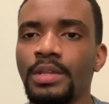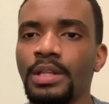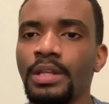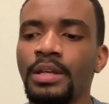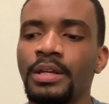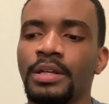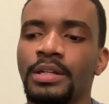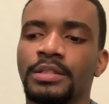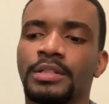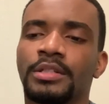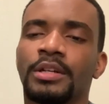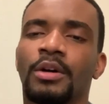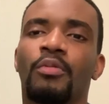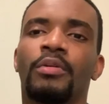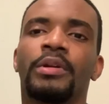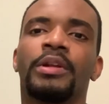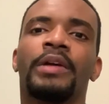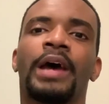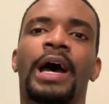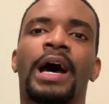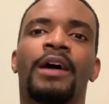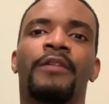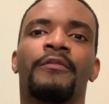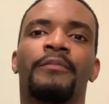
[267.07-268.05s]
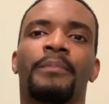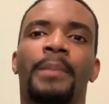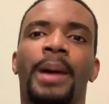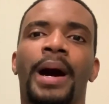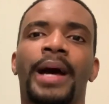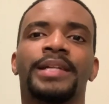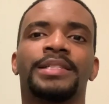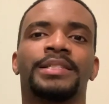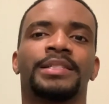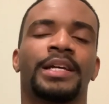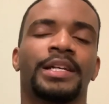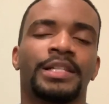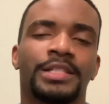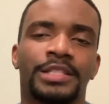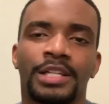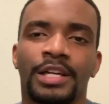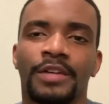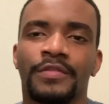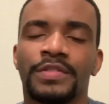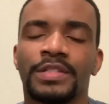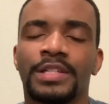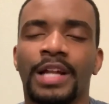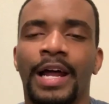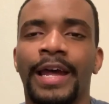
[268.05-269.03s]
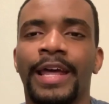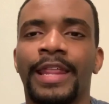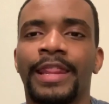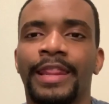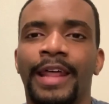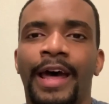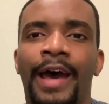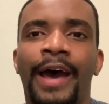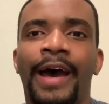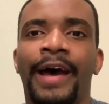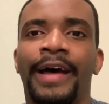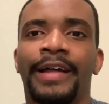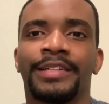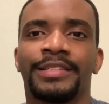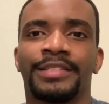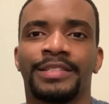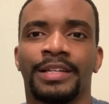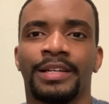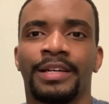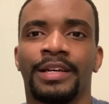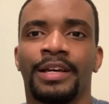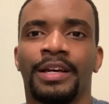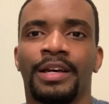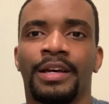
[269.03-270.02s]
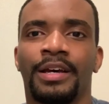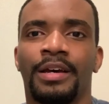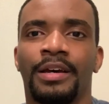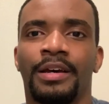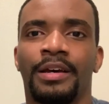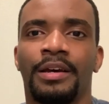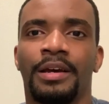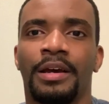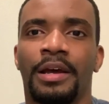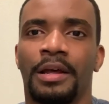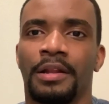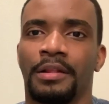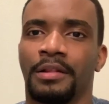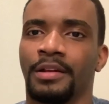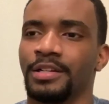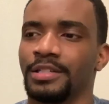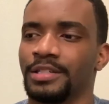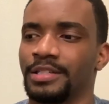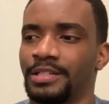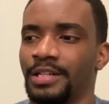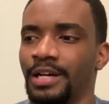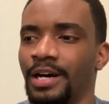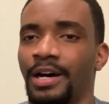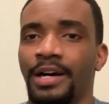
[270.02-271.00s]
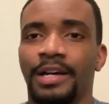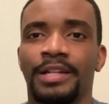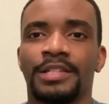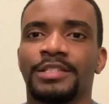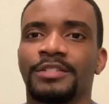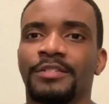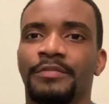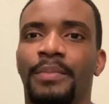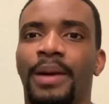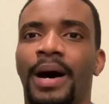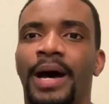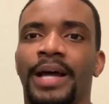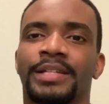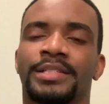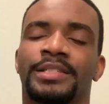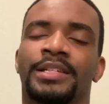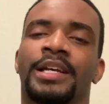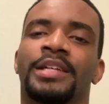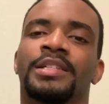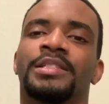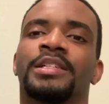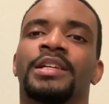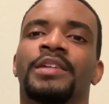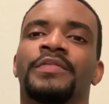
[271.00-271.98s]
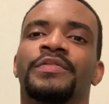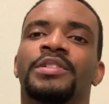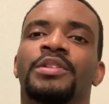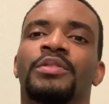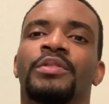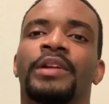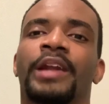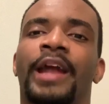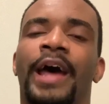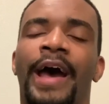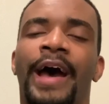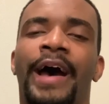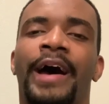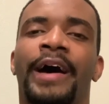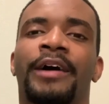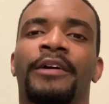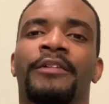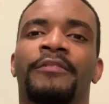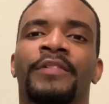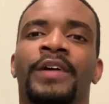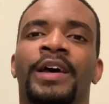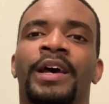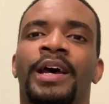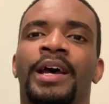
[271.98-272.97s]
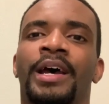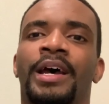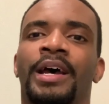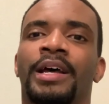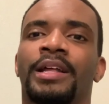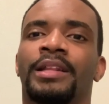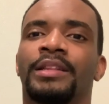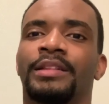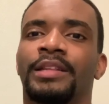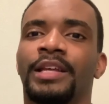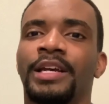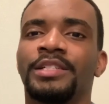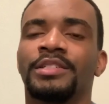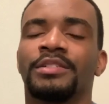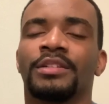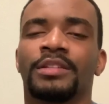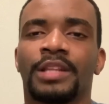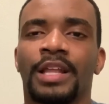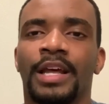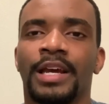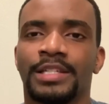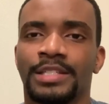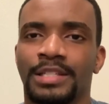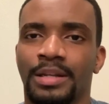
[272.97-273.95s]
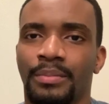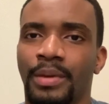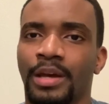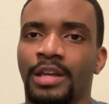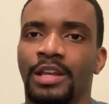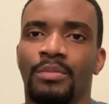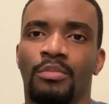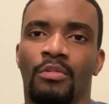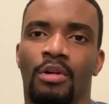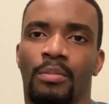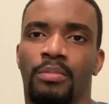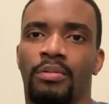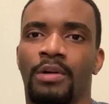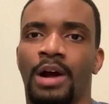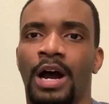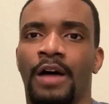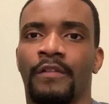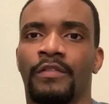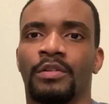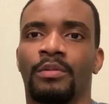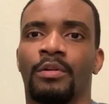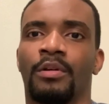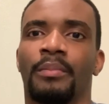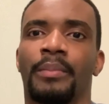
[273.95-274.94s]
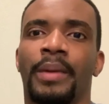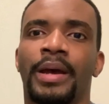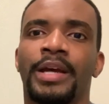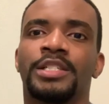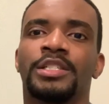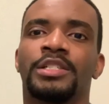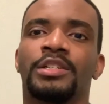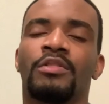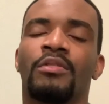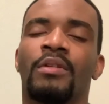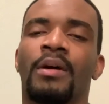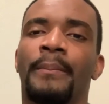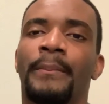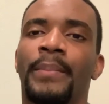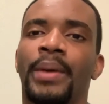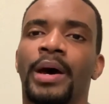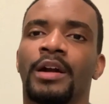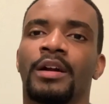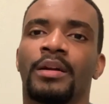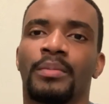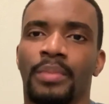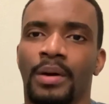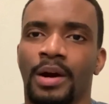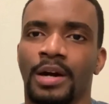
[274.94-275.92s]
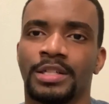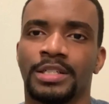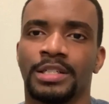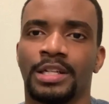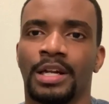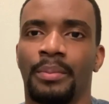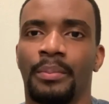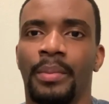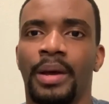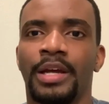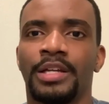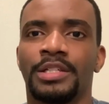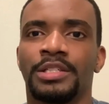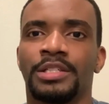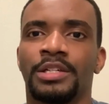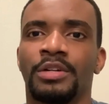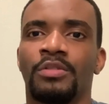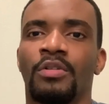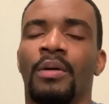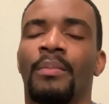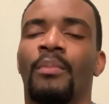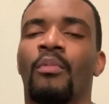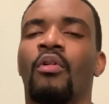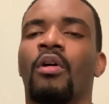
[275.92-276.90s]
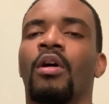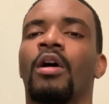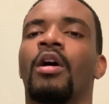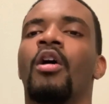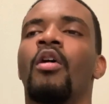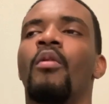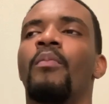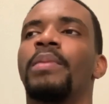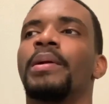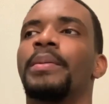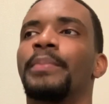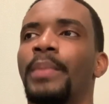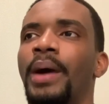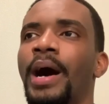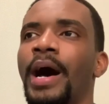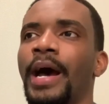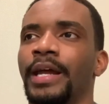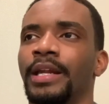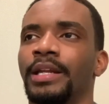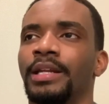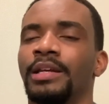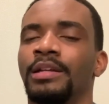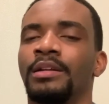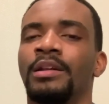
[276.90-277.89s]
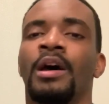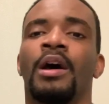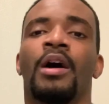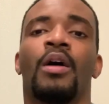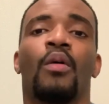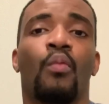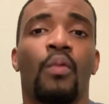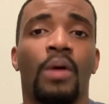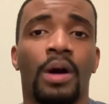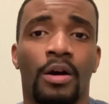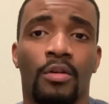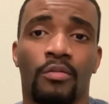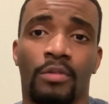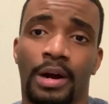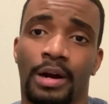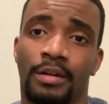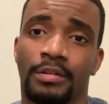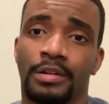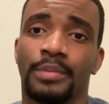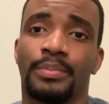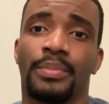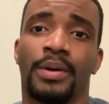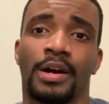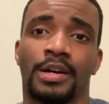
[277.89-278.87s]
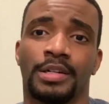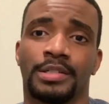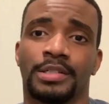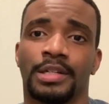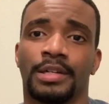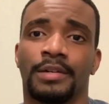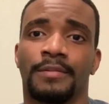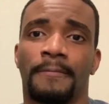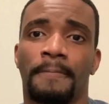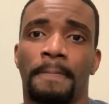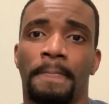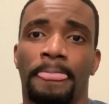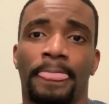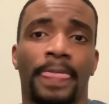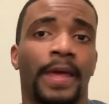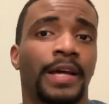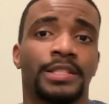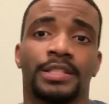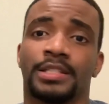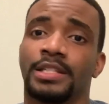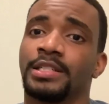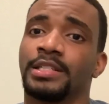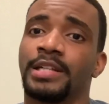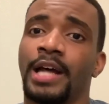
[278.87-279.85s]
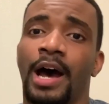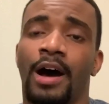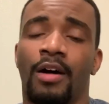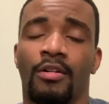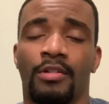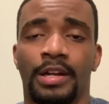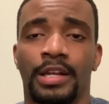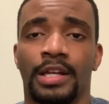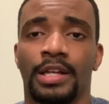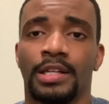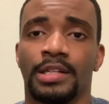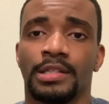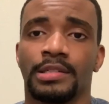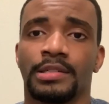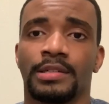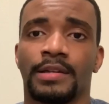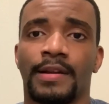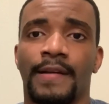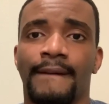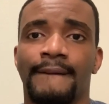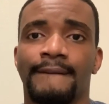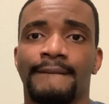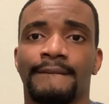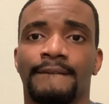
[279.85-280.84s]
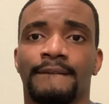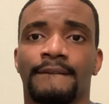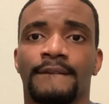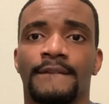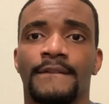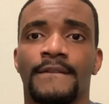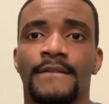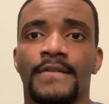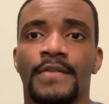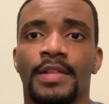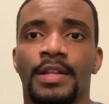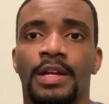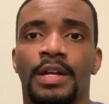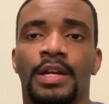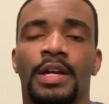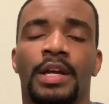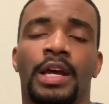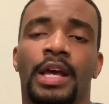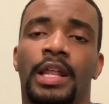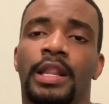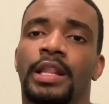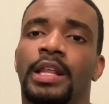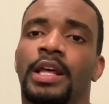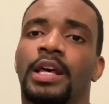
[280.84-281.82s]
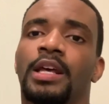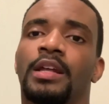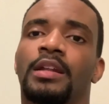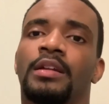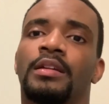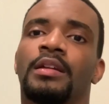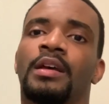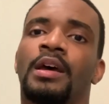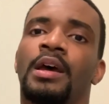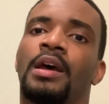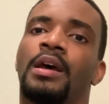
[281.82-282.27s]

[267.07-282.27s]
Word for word: And so when you have mindset shifts like that, and there's tons of mindset shifts you can have, these are things that make you more profitable. It makes you a better person. It makes you a more open-minded, well-rounded person. And that's just how it is. And then